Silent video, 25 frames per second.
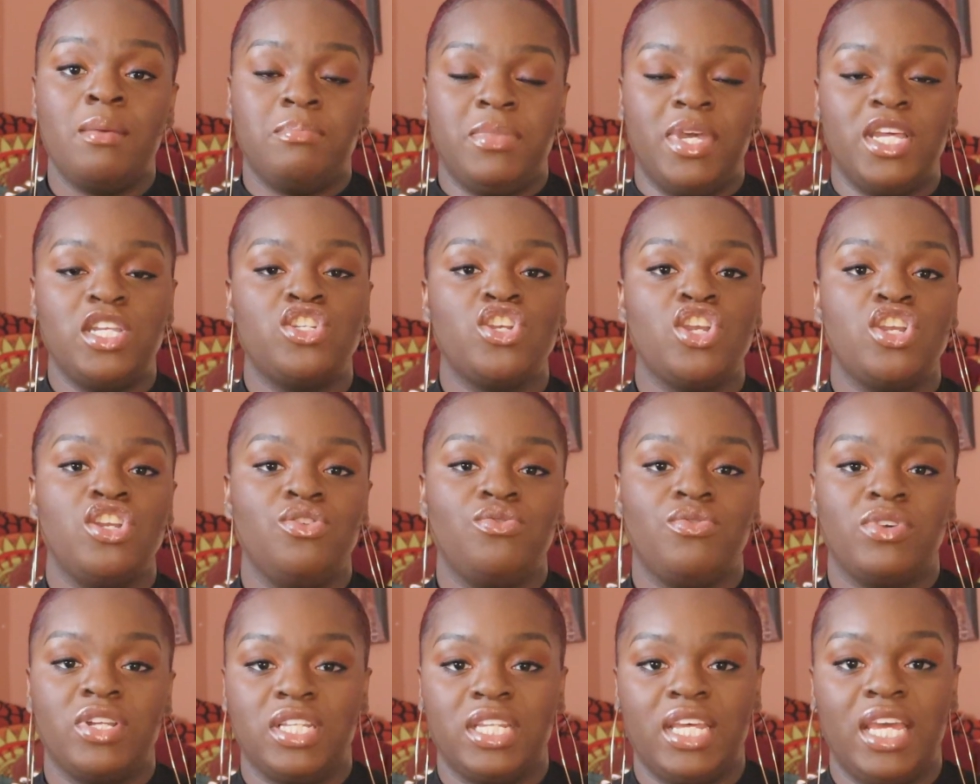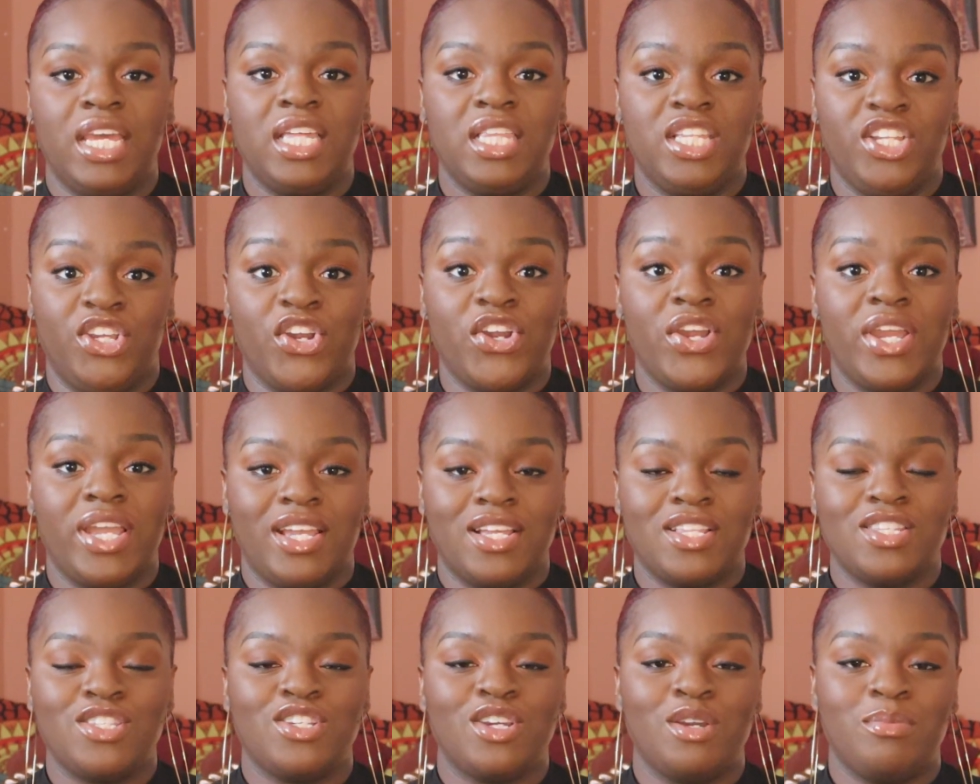make sure you relate your
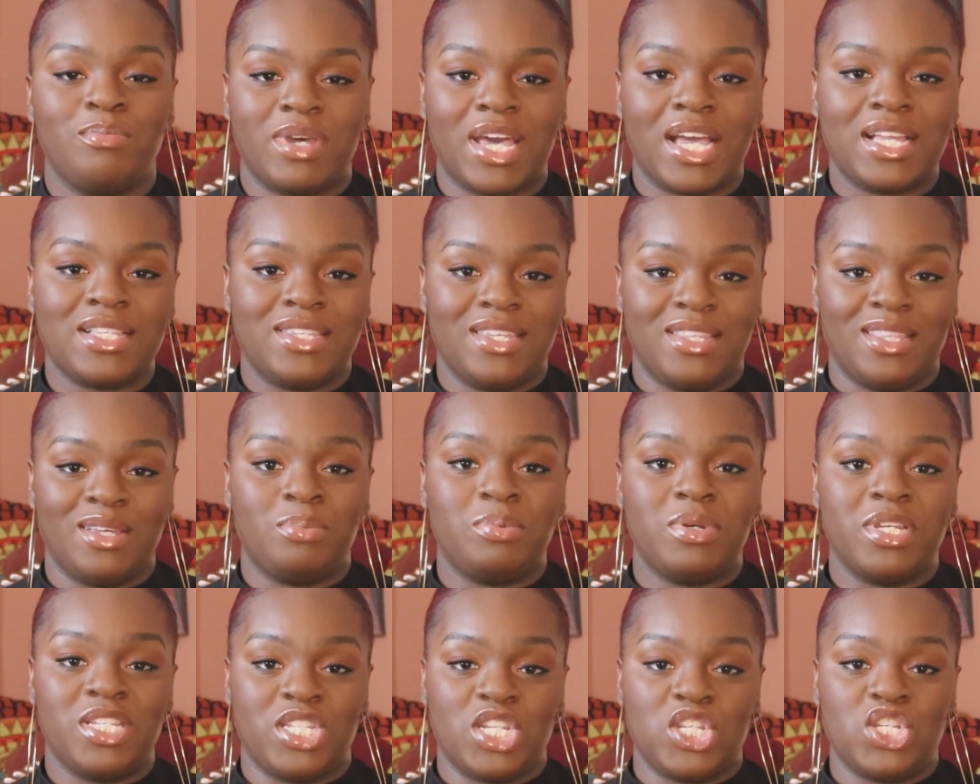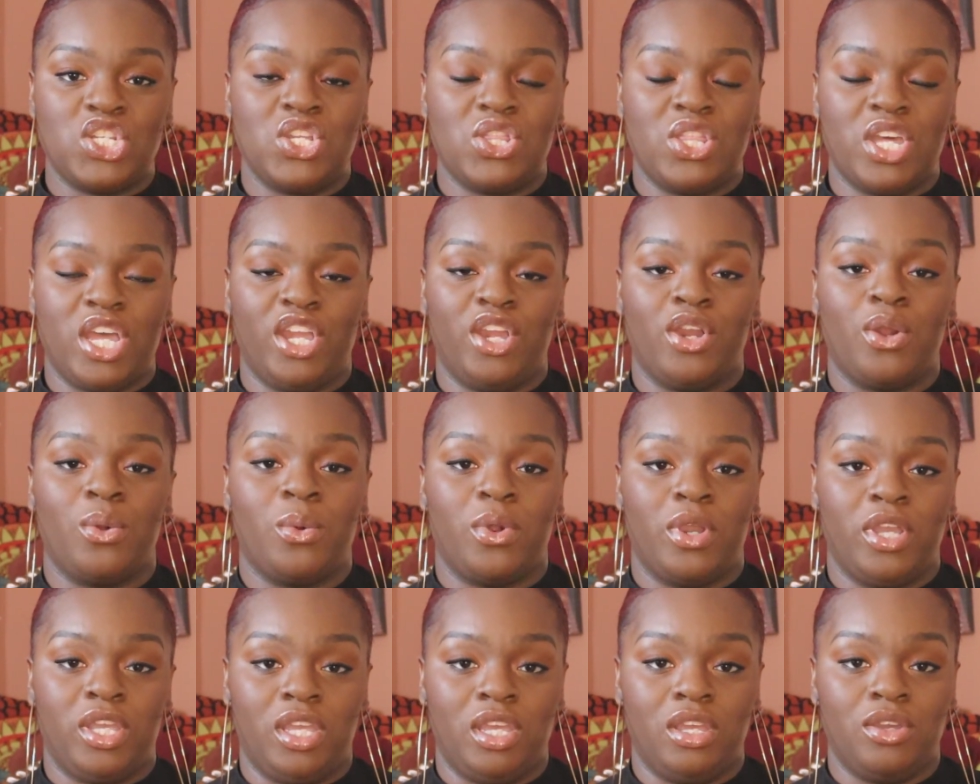answer back to the position that you're
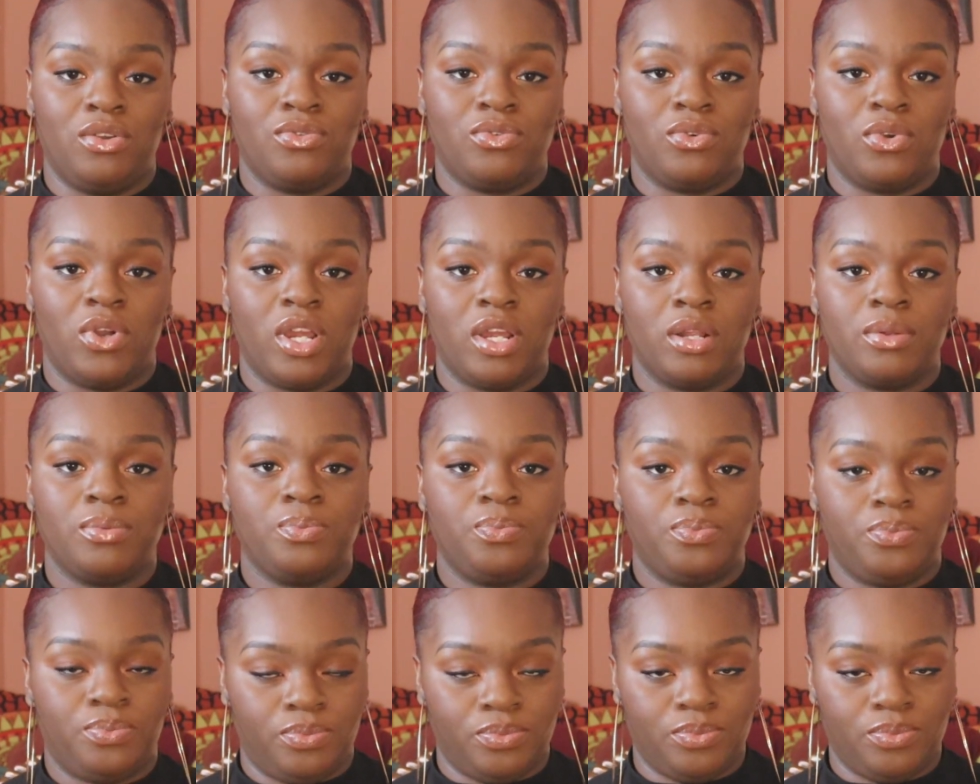working for.